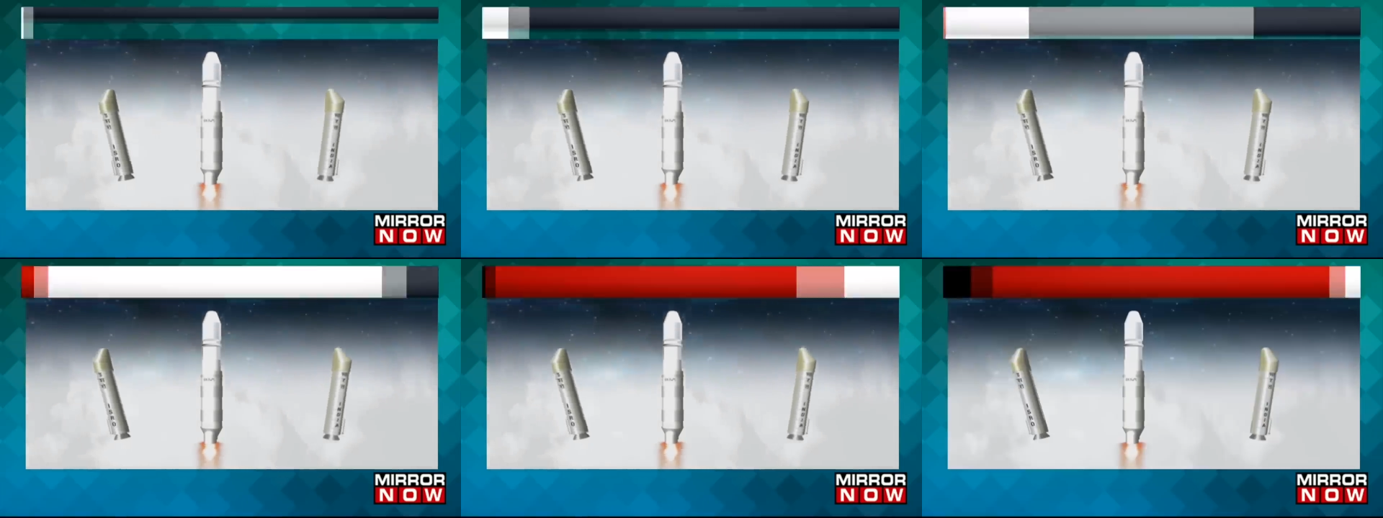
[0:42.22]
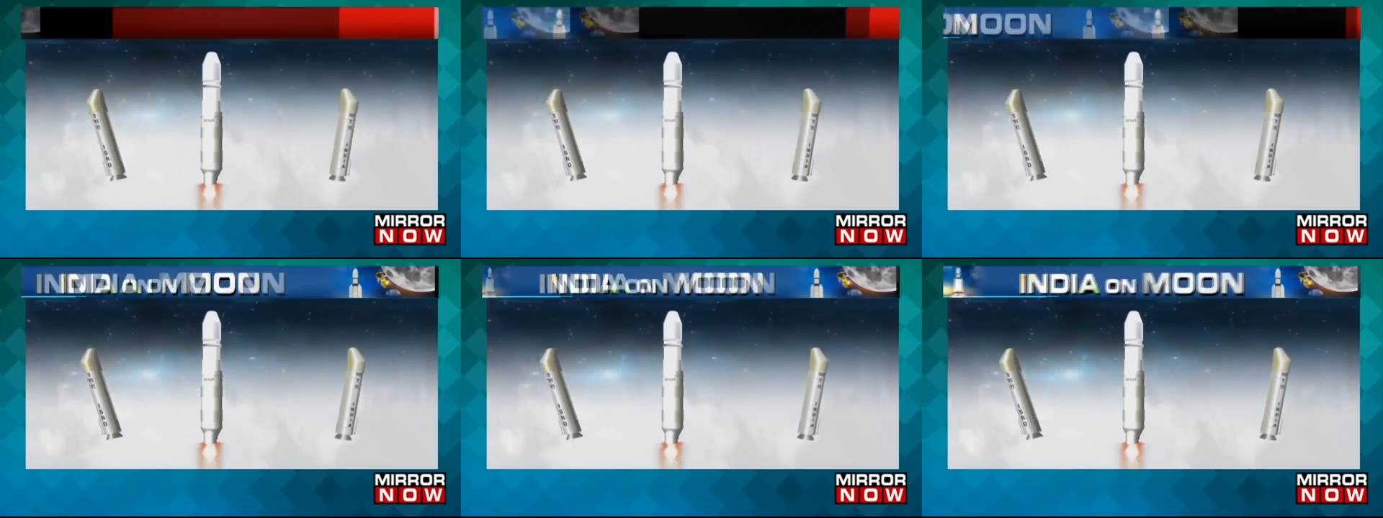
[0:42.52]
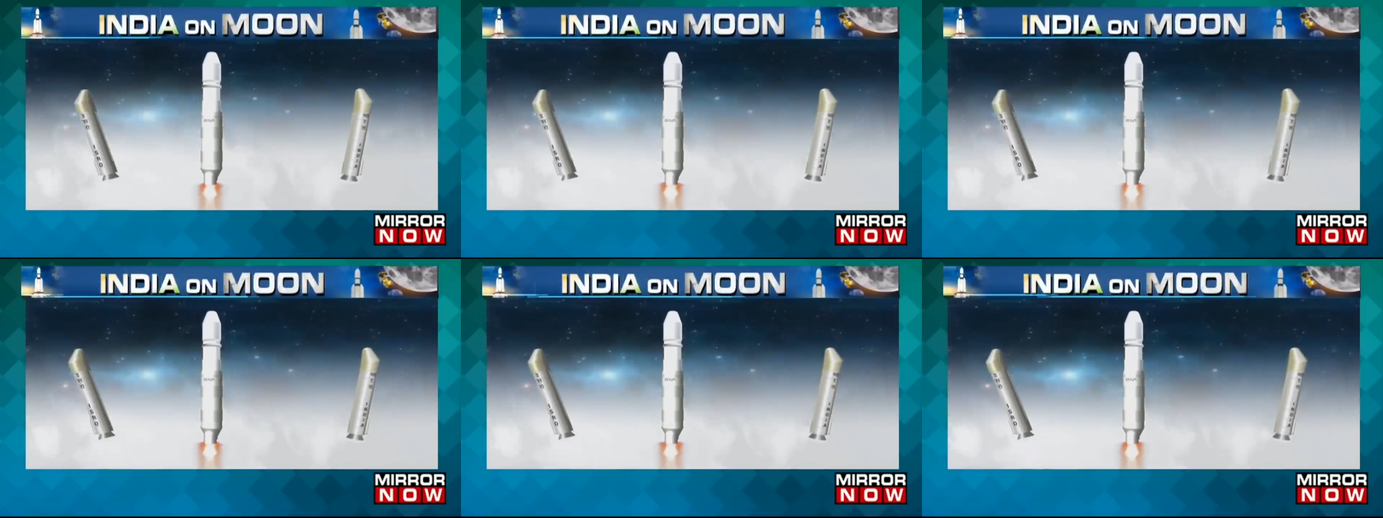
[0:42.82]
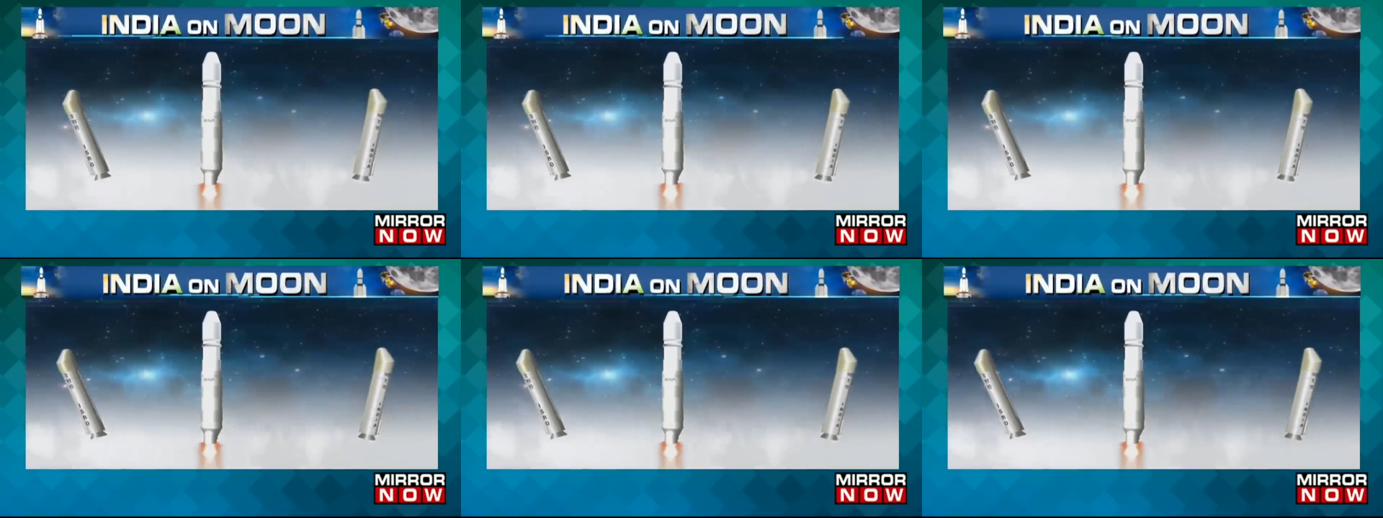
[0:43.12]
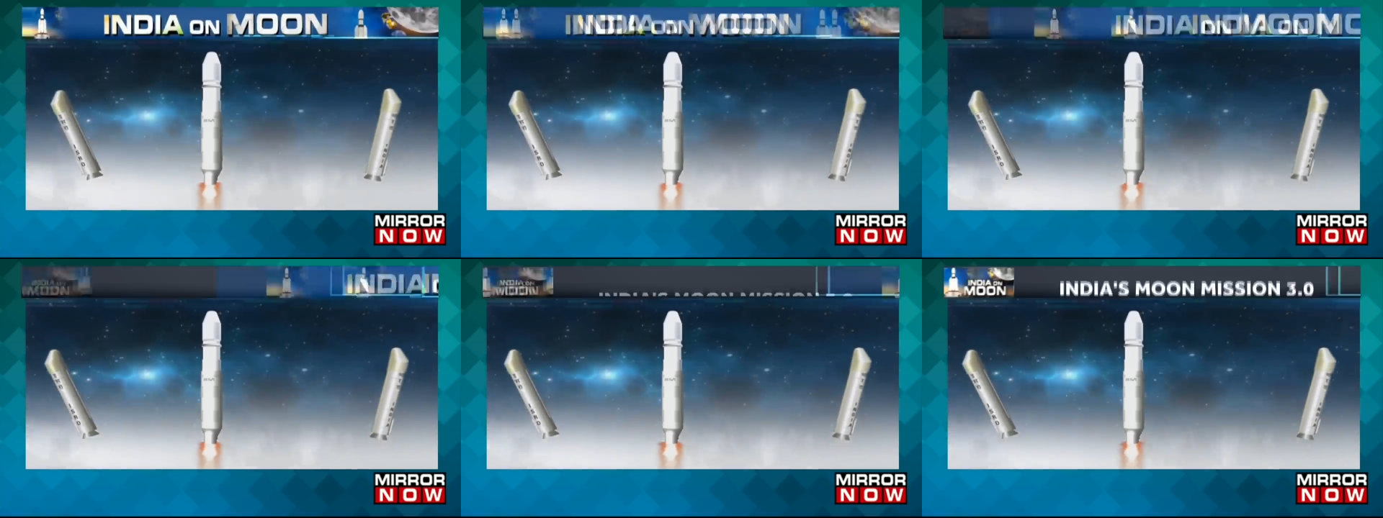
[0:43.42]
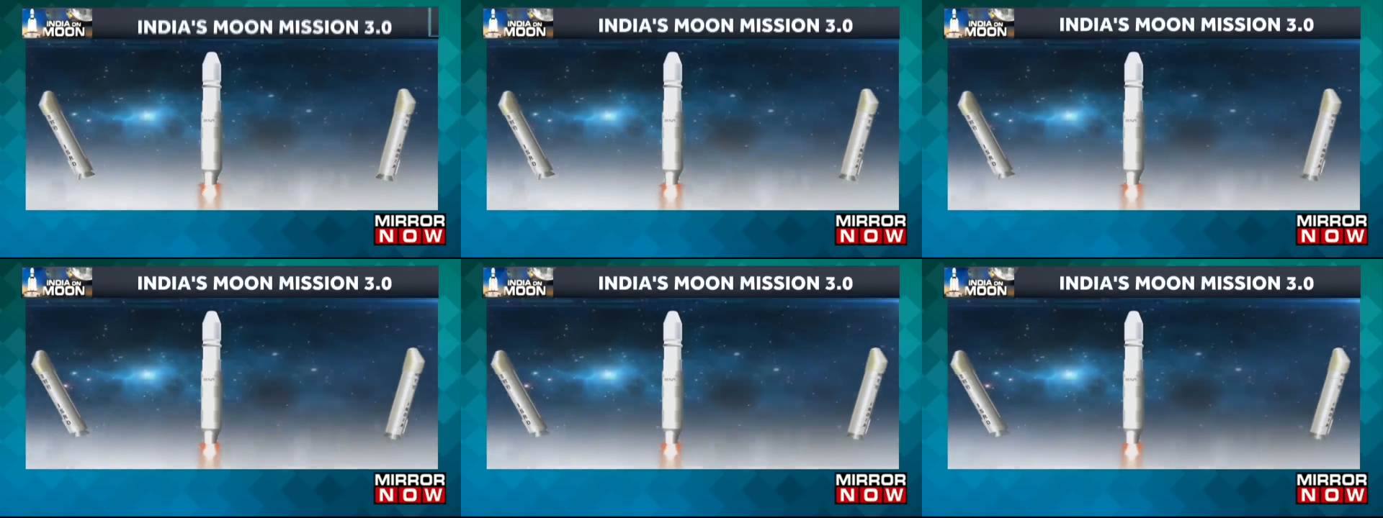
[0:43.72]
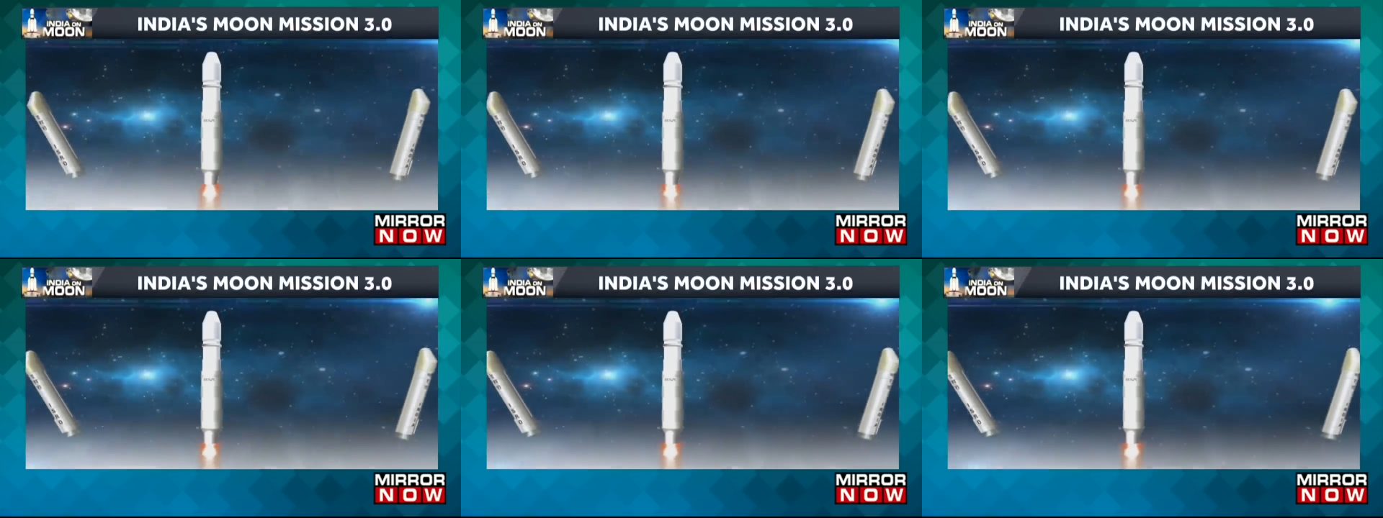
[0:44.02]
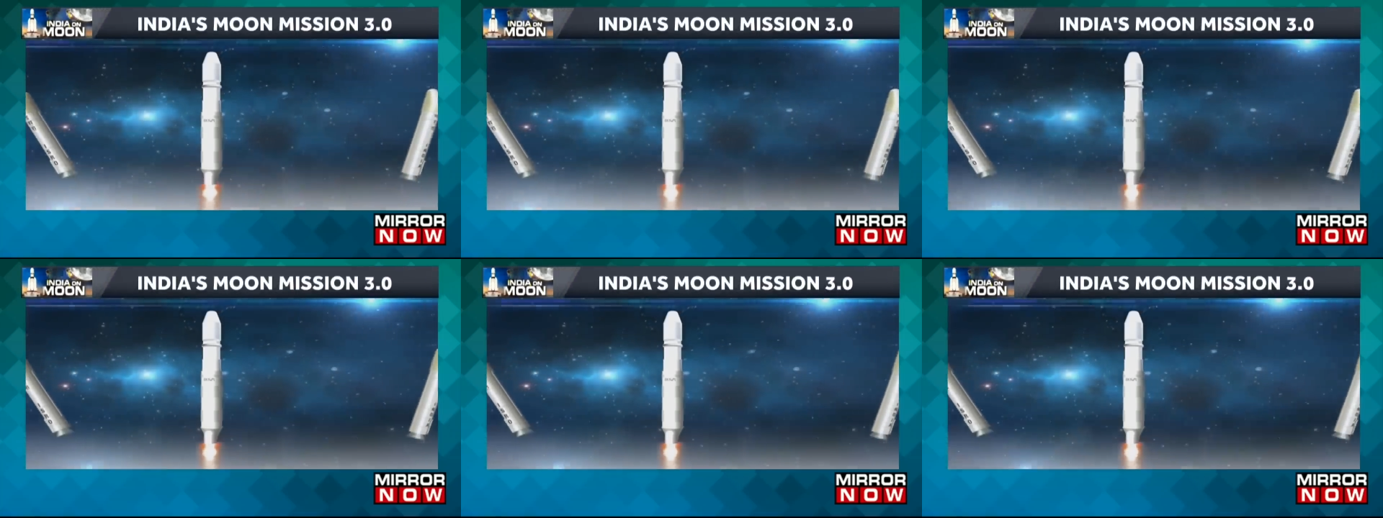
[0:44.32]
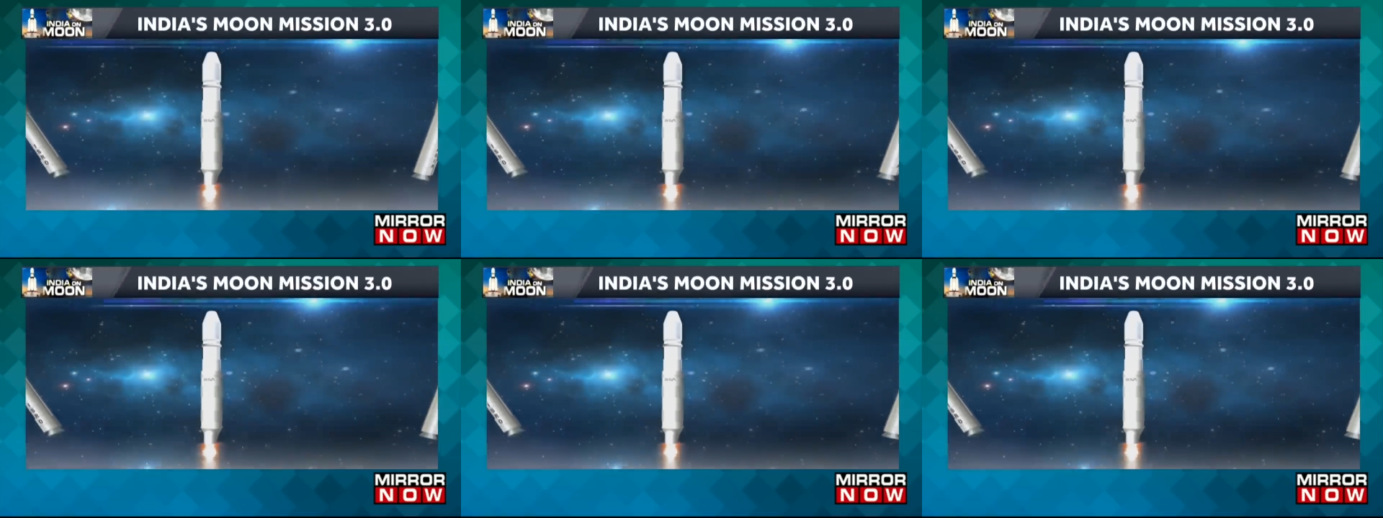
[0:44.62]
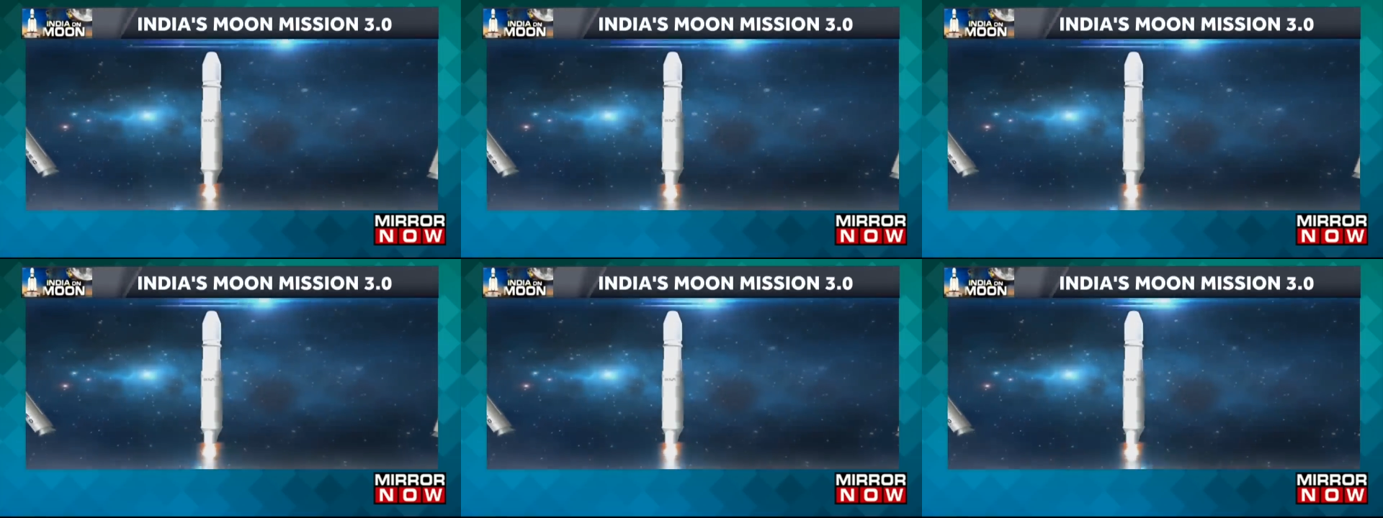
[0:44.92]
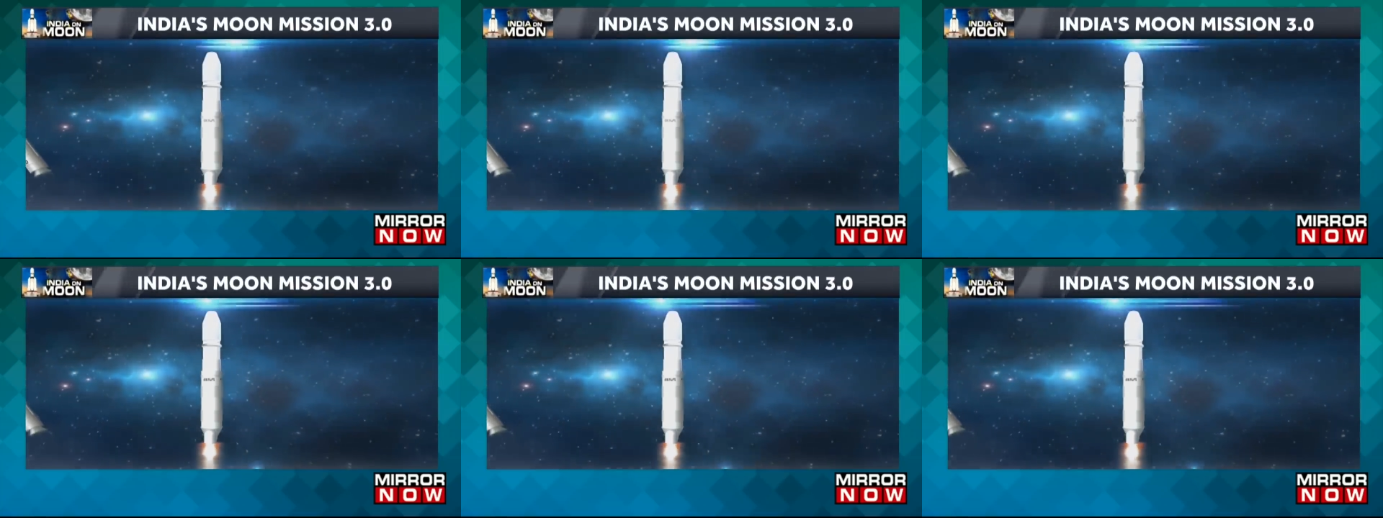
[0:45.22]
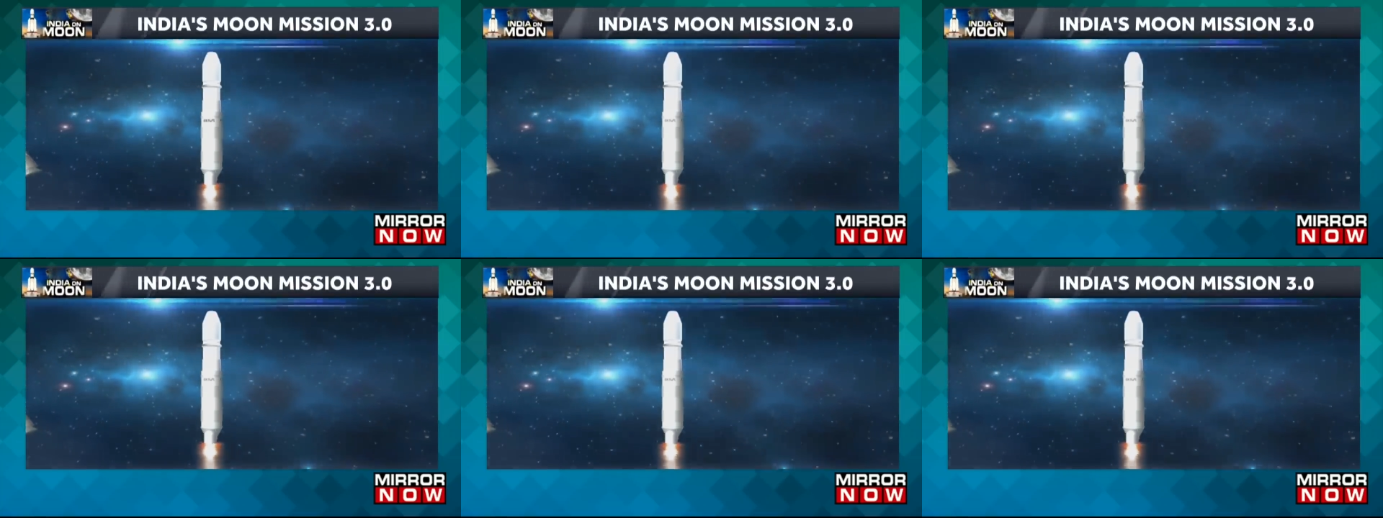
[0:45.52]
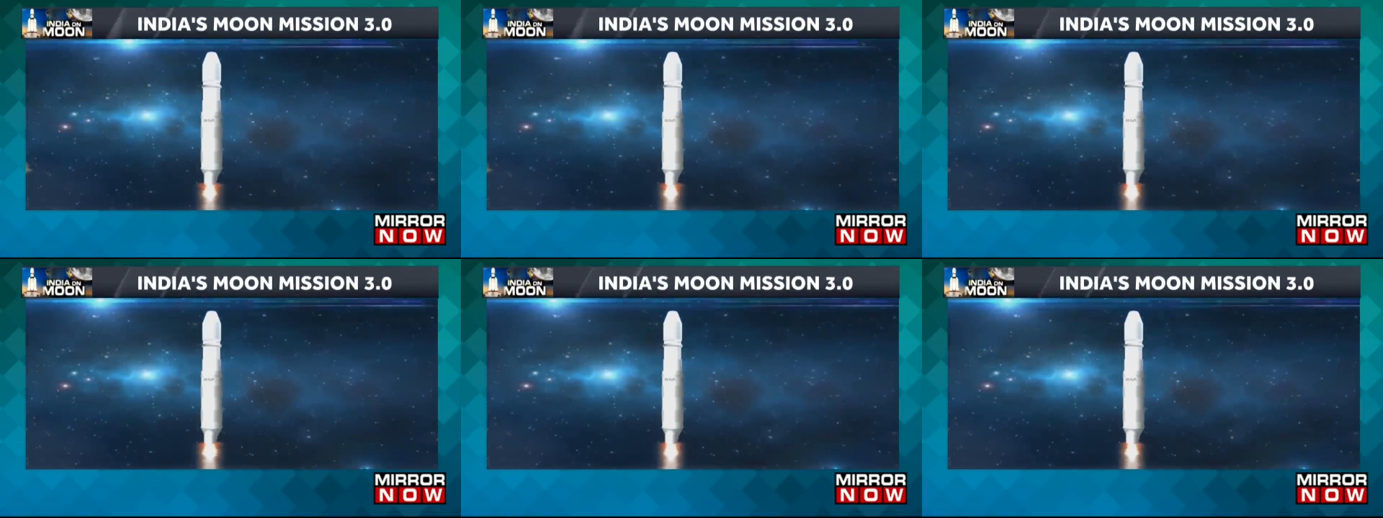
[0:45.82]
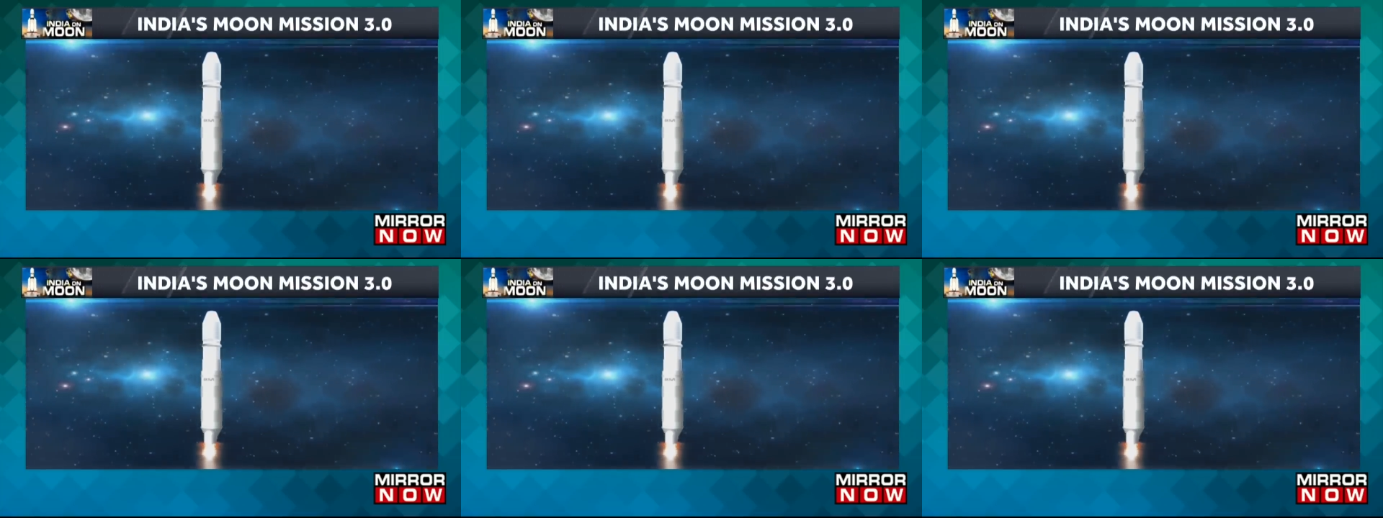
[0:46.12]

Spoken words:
[unreadable: no face in view]